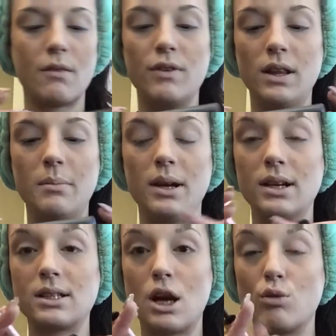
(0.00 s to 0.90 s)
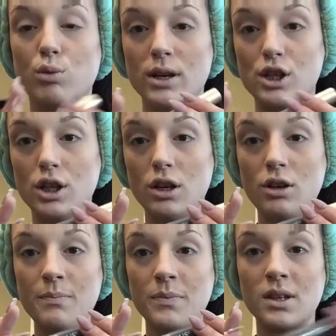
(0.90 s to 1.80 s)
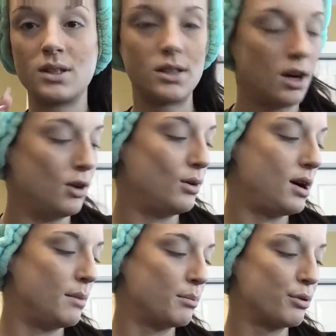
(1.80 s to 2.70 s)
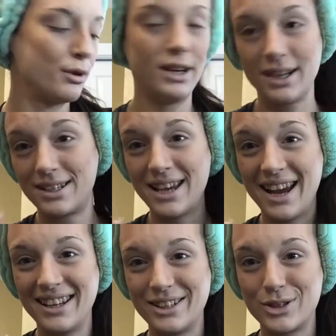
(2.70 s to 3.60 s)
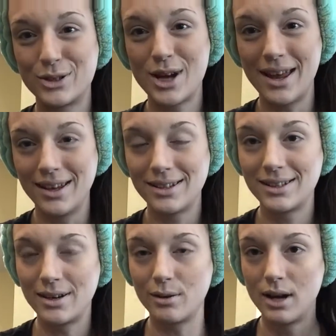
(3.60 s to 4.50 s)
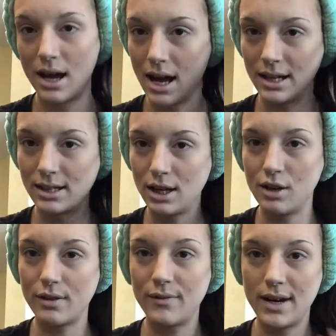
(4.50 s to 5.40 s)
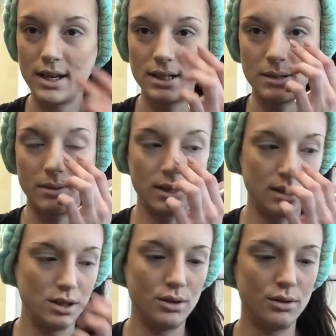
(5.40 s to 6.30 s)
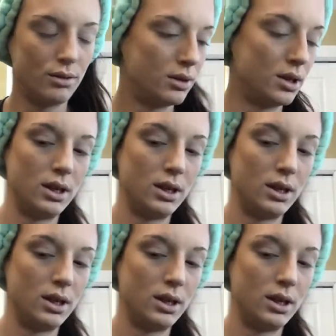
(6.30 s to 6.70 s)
Voluminous Original. So, I'm pretty excited to try this. So, it's going to look funny because I'm going to do